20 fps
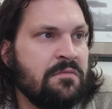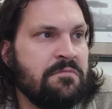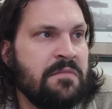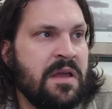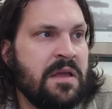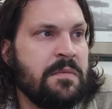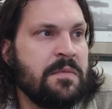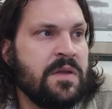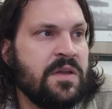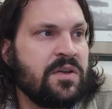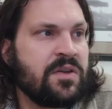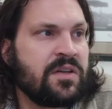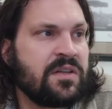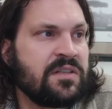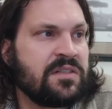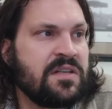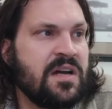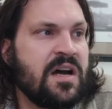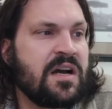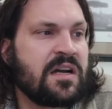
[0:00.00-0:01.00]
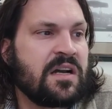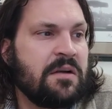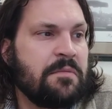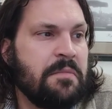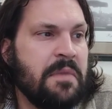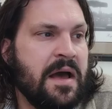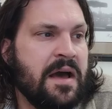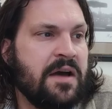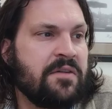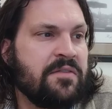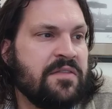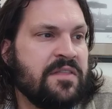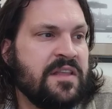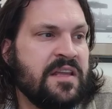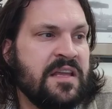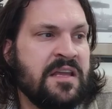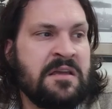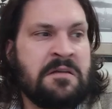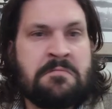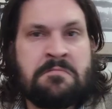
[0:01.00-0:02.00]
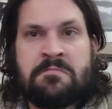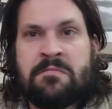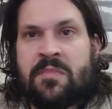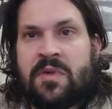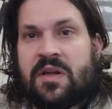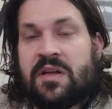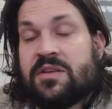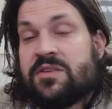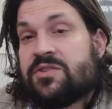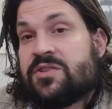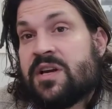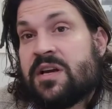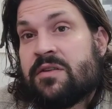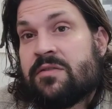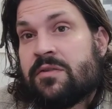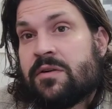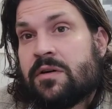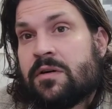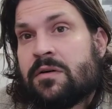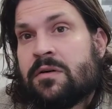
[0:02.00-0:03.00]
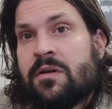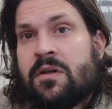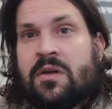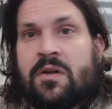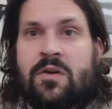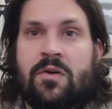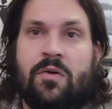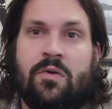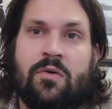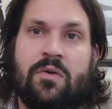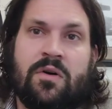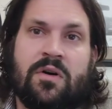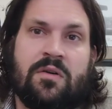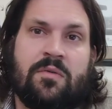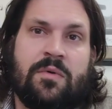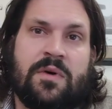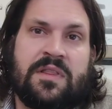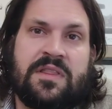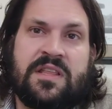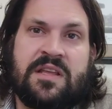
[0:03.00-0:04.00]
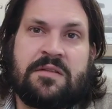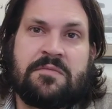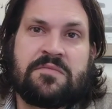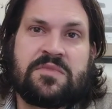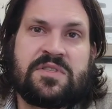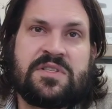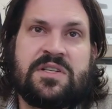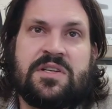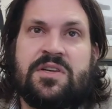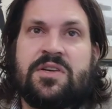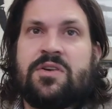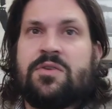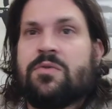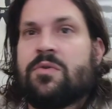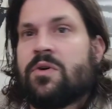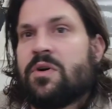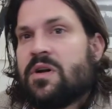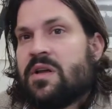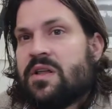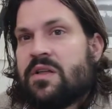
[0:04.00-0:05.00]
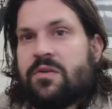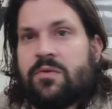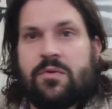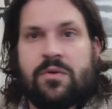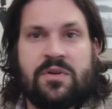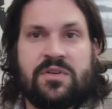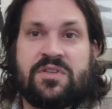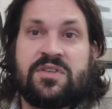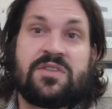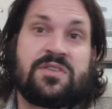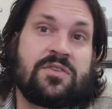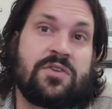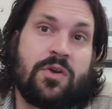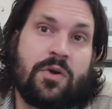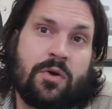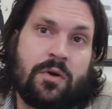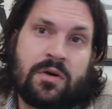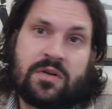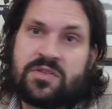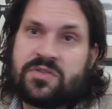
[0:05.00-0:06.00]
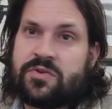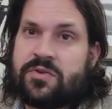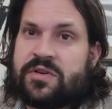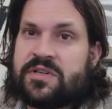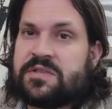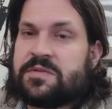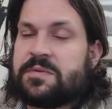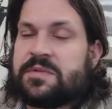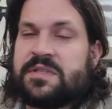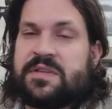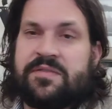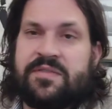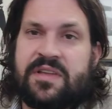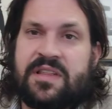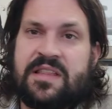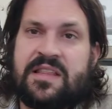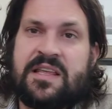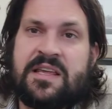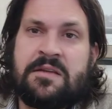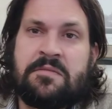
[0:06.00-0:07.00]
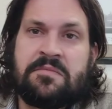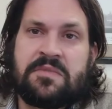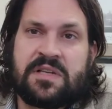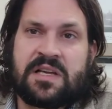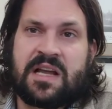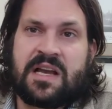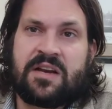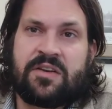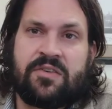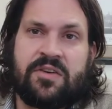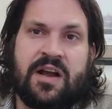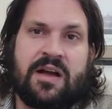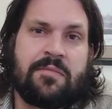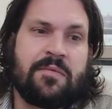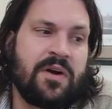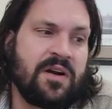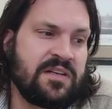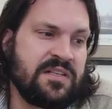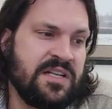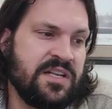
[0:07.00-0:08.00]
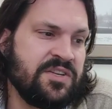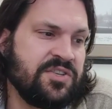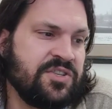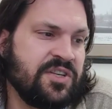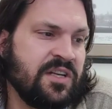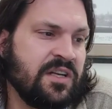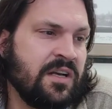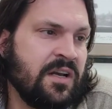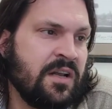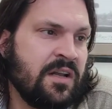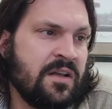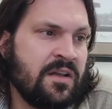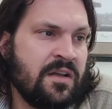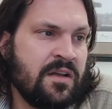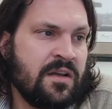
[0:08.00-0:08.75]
Maybe you can talk about theme in general, or what themes do, or just your story's specific theme to kind of grab our attention.